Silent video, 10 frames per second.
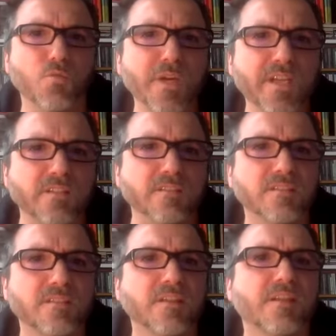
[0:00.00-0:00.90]
weakened,
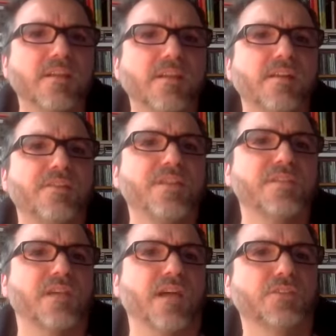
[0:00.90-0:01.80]
this
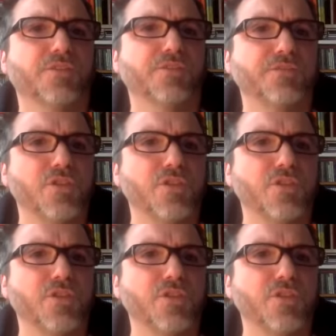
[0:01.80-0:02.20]
kind of